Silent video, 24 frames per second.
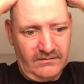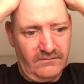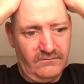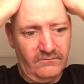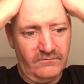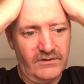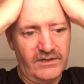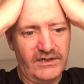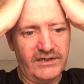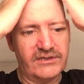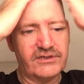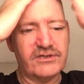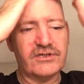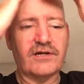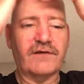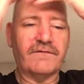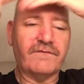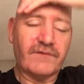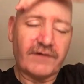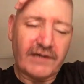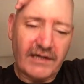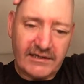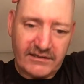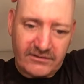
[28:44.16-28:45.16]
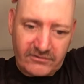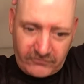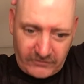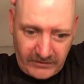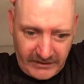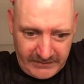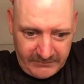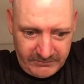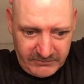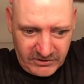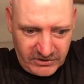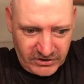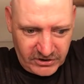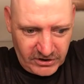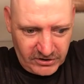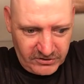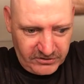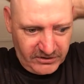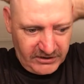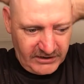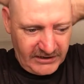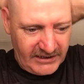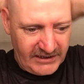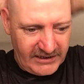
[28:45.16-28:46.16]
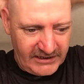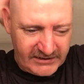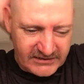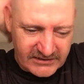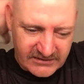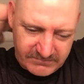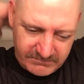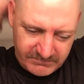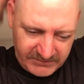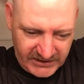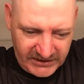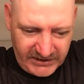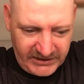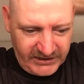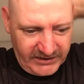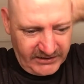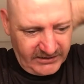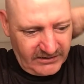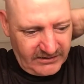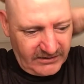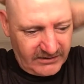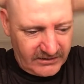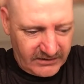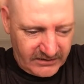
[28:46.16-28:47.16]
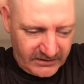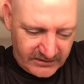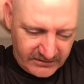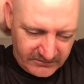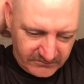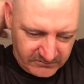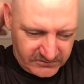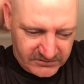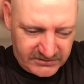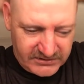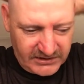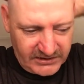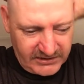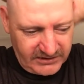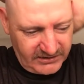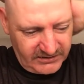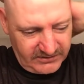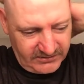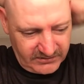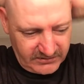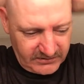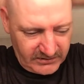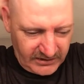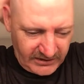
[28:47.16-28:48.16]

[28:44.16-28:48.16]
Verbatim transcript: which I forgot to grab to show you guys, but it was uh,